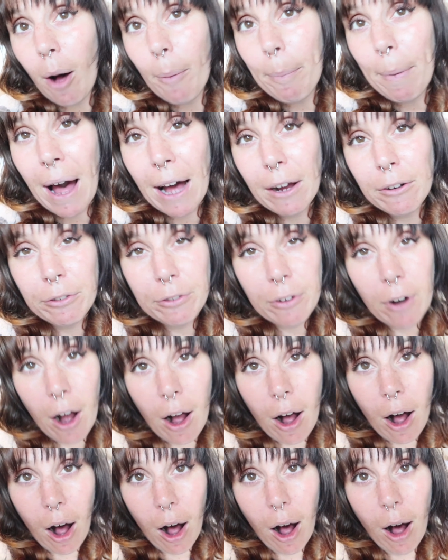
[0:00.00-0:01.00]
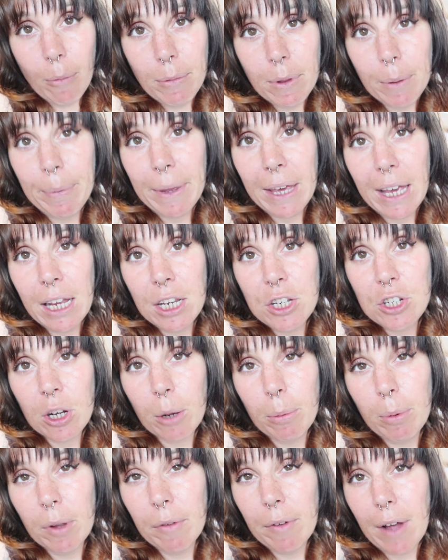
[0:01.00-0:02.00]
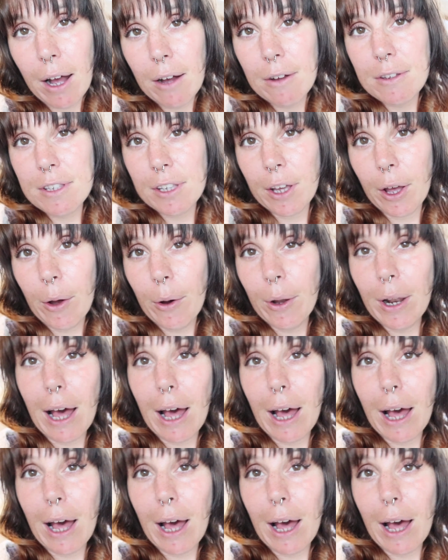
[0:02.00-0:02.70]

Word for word: back from the beach a couple of hours ago and